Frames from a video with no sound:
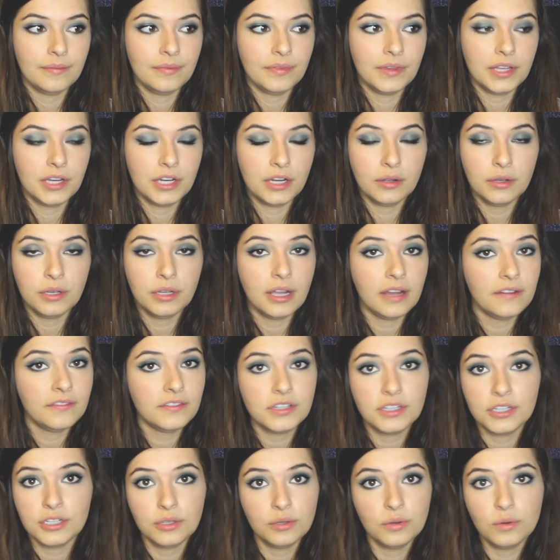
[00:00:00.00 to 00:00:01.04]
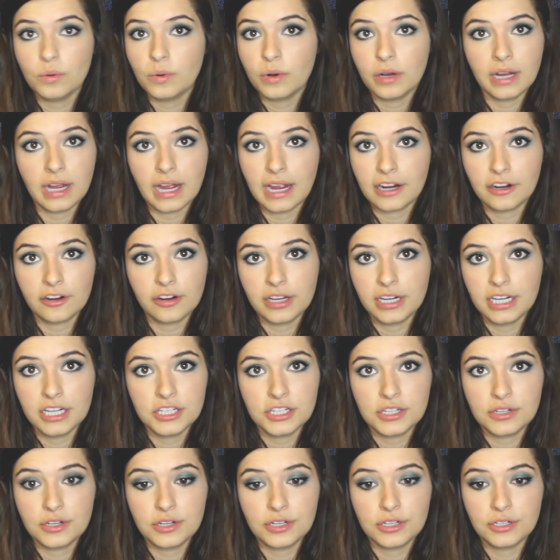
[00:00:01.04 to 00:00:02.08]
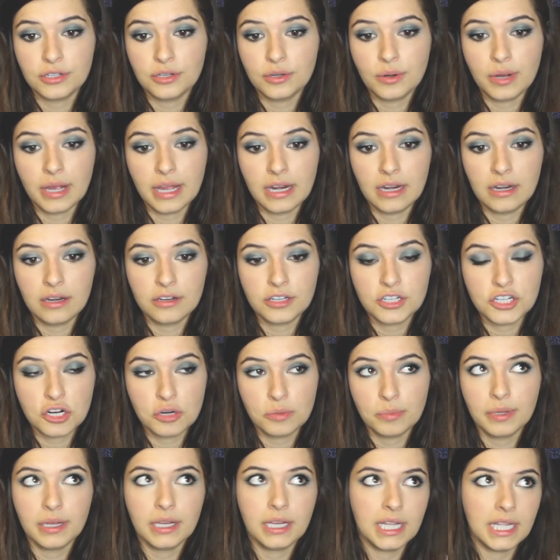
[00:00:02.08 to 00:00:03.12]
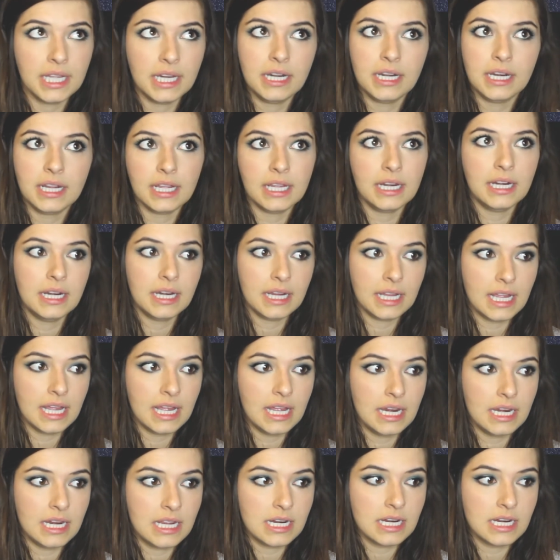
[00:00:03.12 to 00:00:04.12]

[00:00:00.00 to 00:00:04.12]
you know, you have to do what I created you to do, and showed me again and again and again.